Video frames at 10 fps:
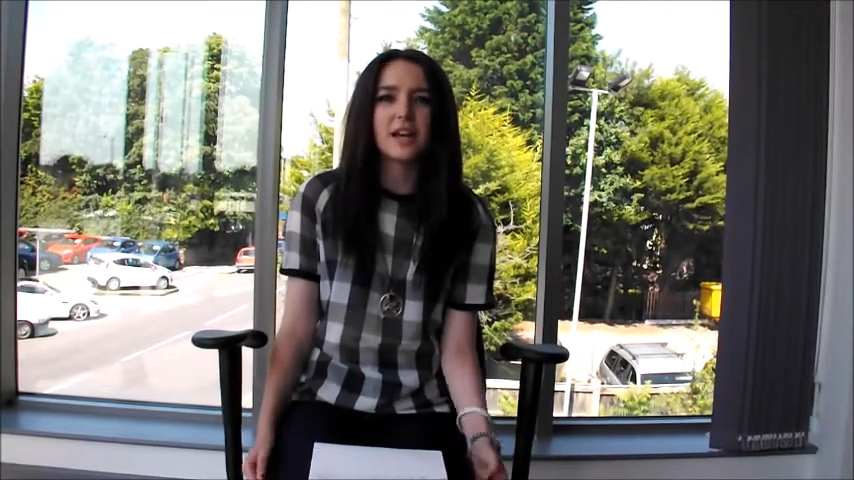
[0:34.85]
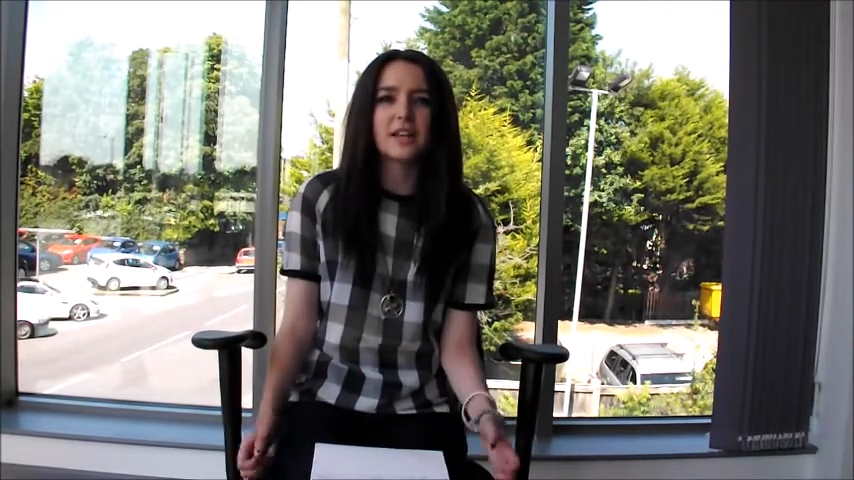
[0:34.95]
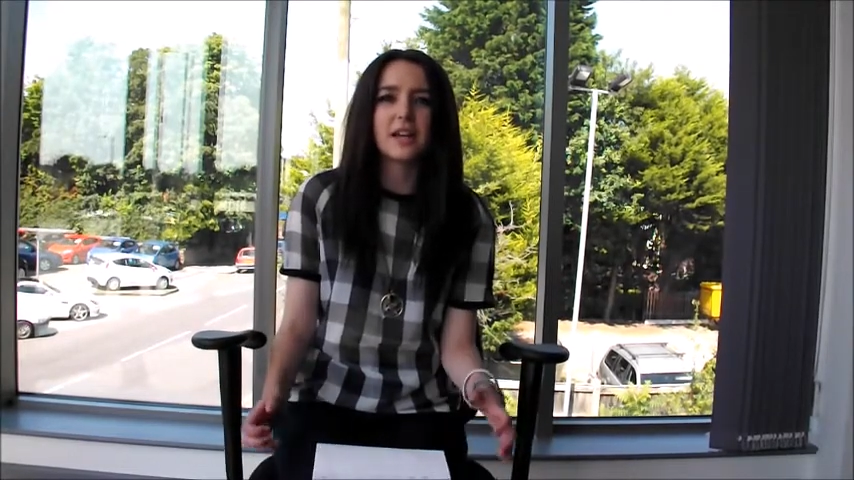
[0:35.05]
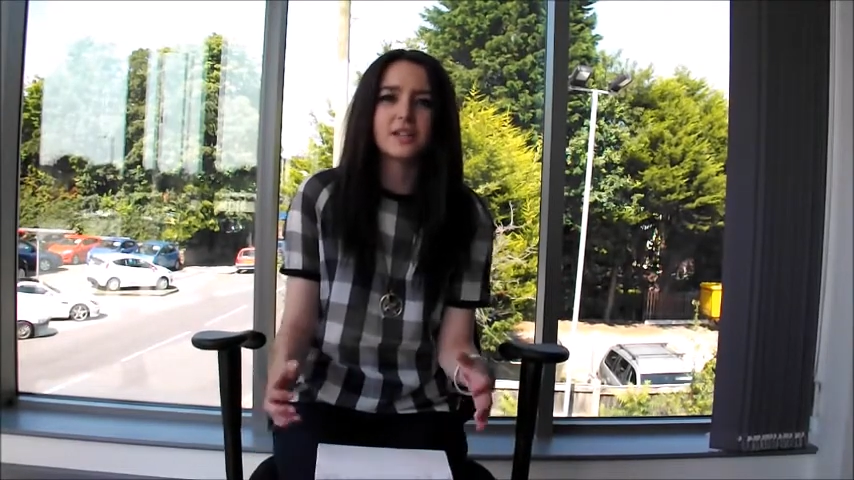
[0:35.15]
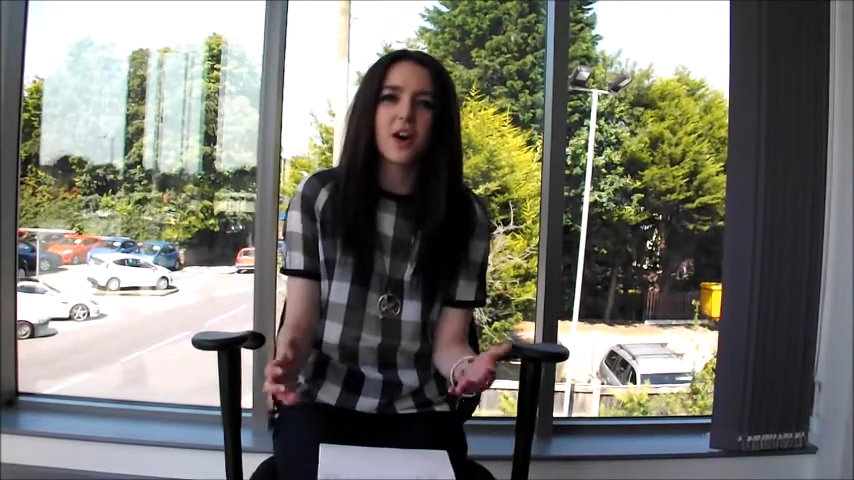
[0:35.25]
like
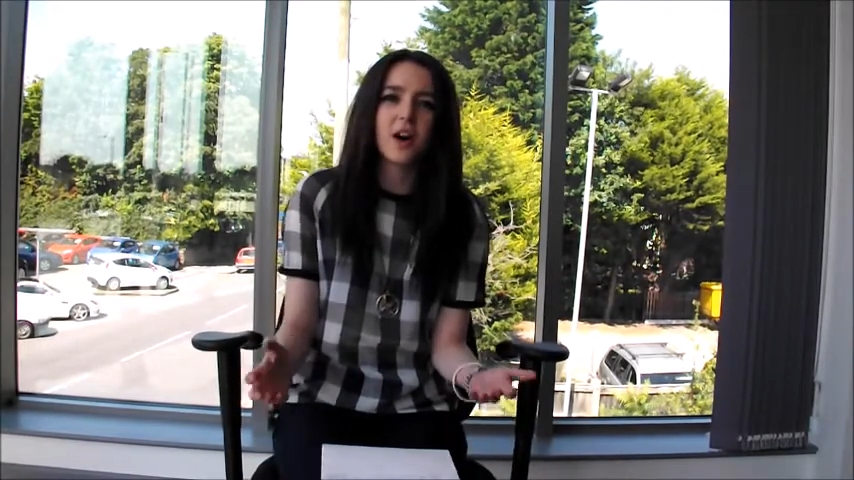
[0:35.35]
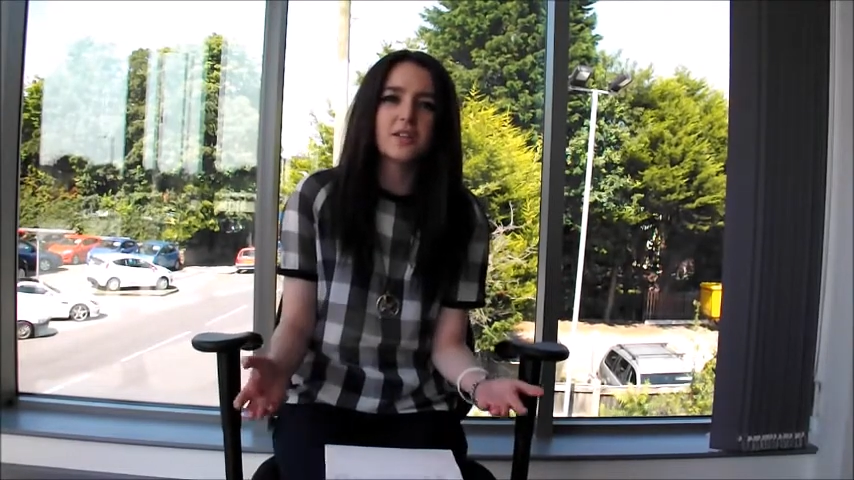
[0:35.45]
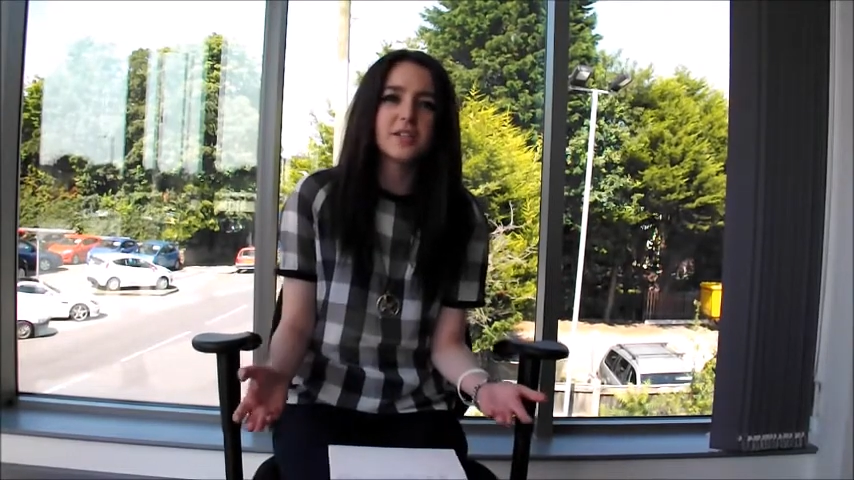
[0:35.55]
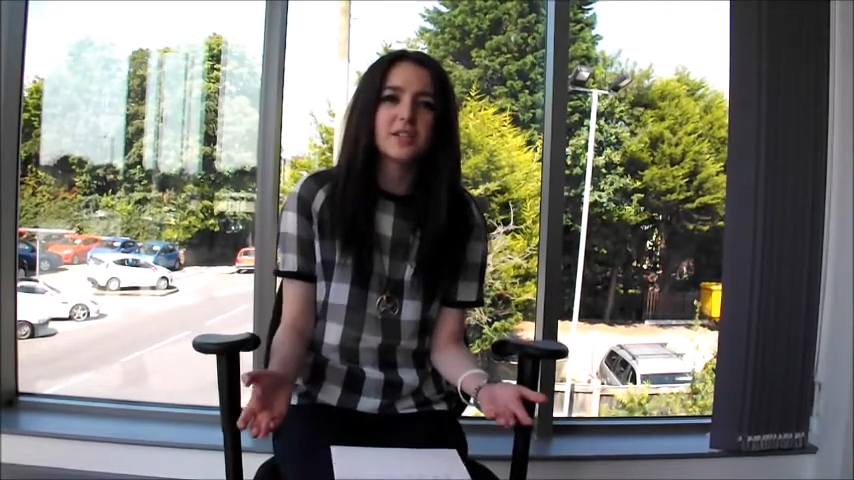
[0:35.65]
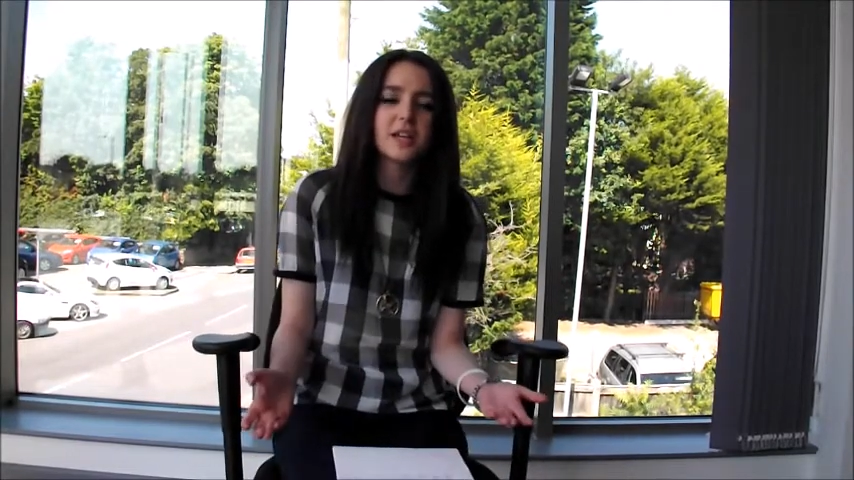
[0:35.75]
a nice
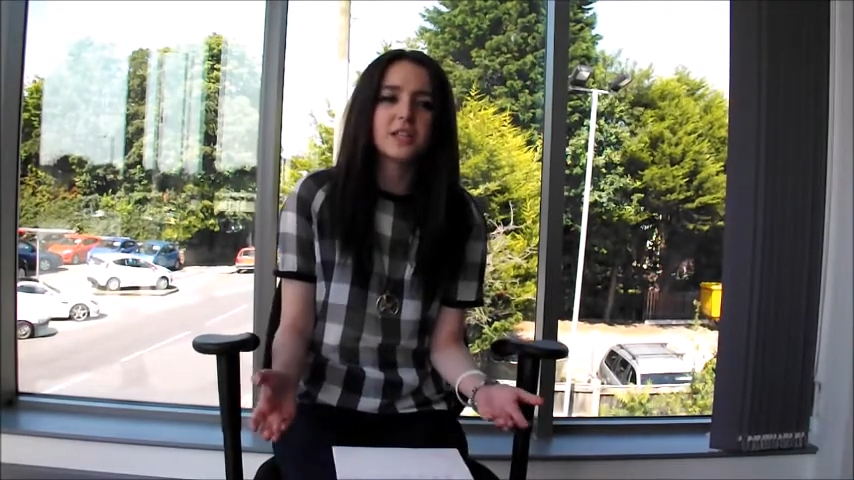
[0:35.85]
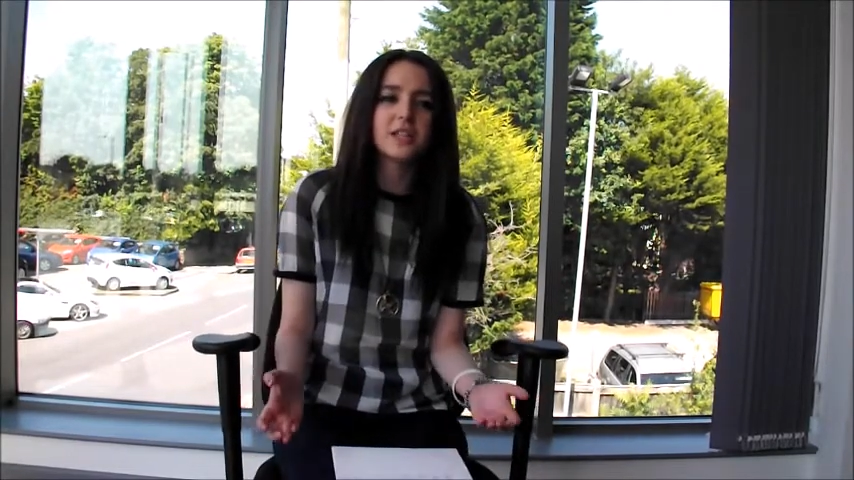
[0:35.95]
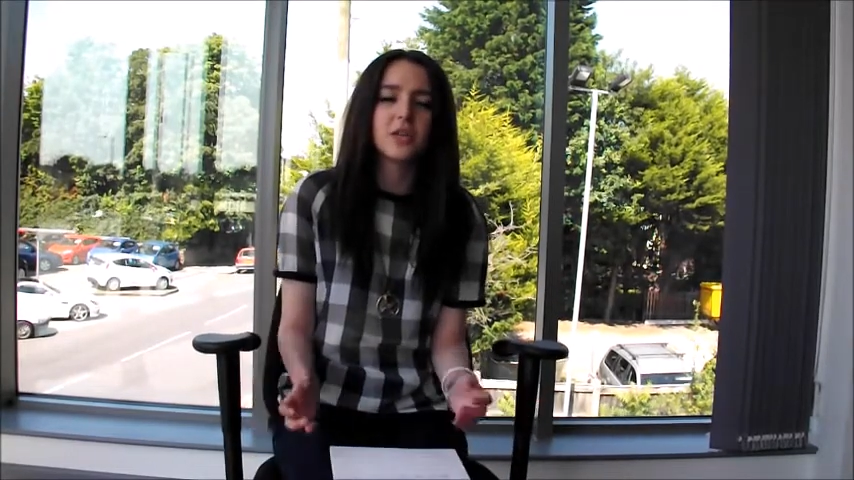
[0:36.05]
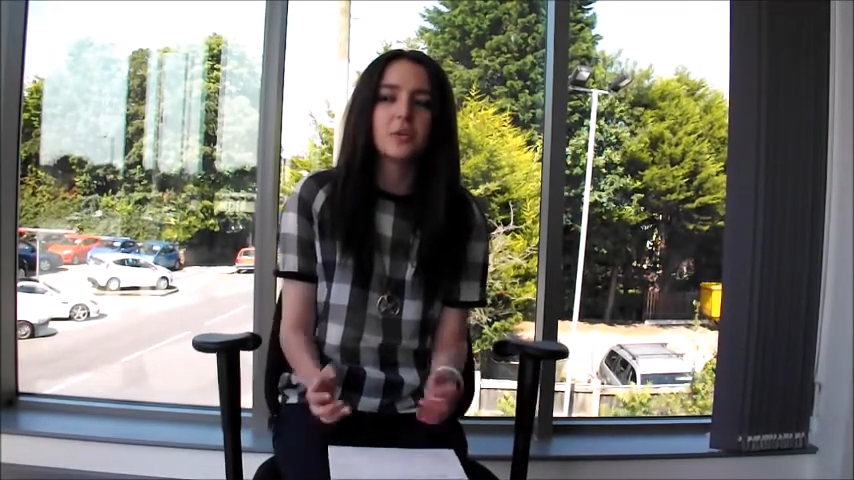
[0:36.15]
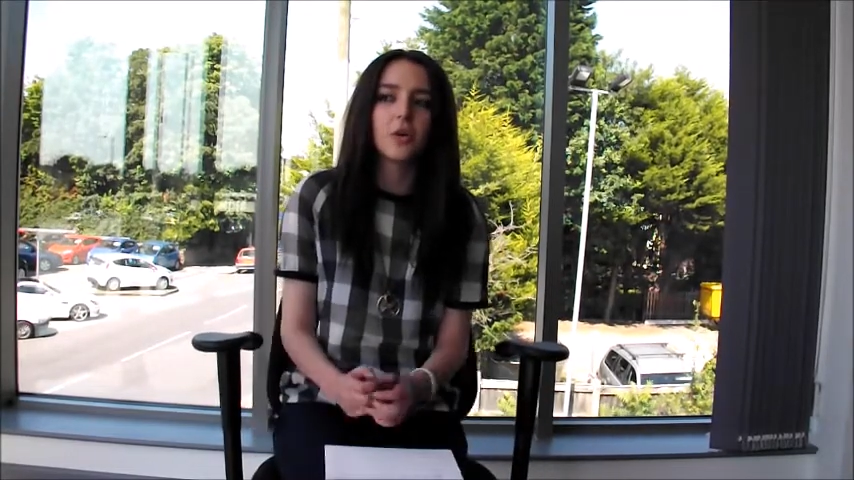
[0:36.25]
garden to sit
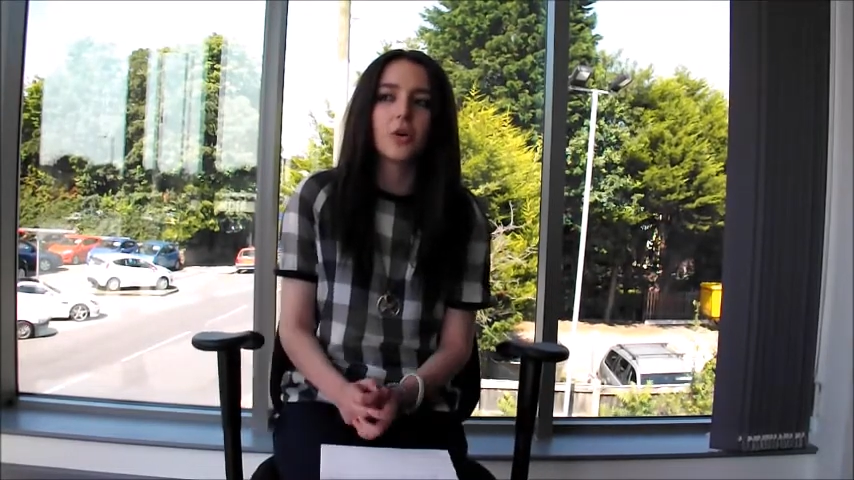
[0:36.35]
into,